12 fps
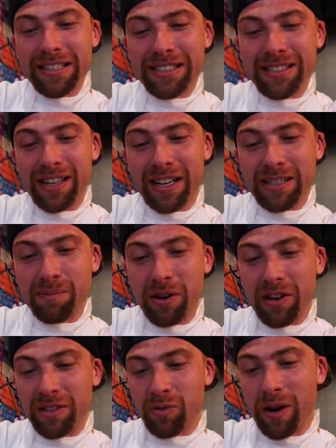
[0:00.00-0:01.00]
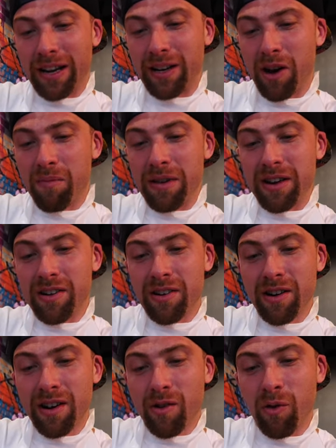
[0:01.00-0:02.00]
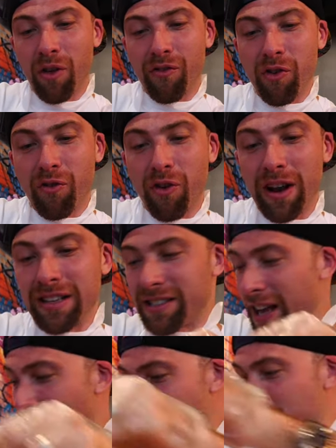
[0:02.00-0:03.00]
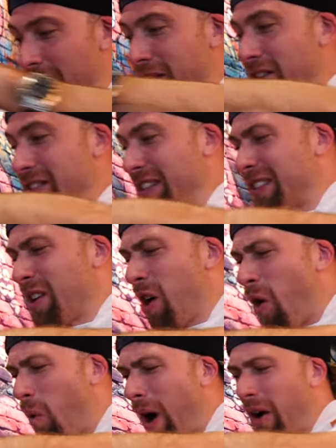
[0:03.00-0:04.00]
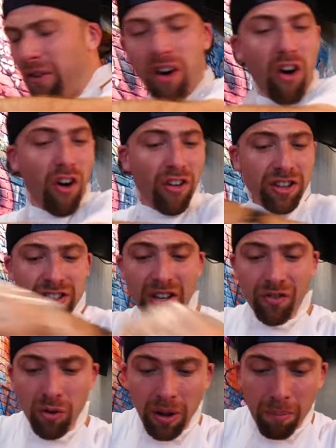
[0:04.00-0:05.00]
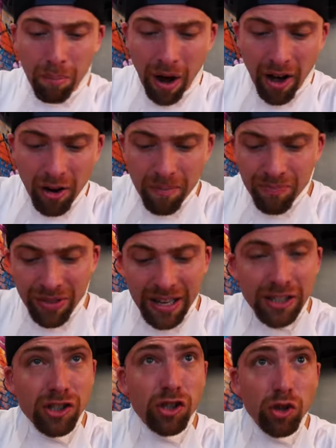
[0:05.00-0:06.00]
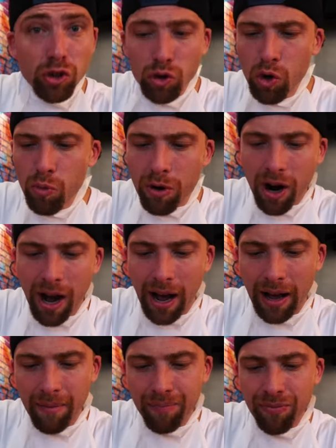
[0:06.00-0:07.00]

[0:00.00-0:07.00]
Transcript: this is an experience, right? Come here with a few friends, everybody does this. Wow, and all the seafood on the bottom, it's super hot.